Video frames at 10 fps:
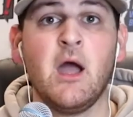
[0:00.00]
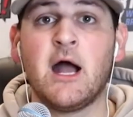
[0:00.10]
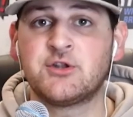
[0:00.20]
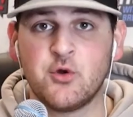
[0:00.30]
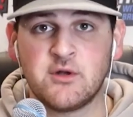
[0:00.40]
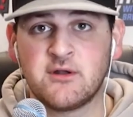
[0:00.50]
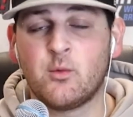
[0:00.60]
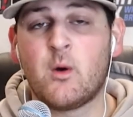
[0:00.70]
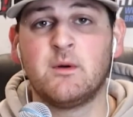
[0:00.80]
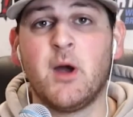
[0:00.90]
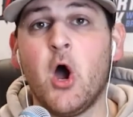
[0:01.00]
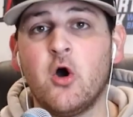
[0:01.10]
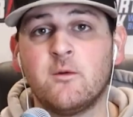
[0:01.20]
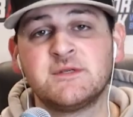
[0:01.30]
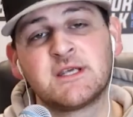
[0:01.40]
I tuned into one with
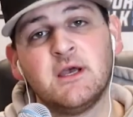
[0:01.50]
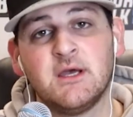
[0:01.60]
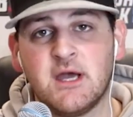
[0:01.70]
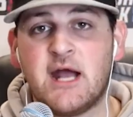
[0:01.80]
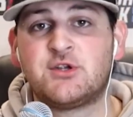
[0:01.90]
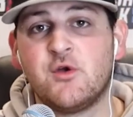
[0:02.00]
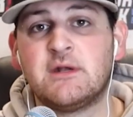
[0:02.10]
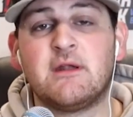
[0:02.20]
Mahomes. I tuned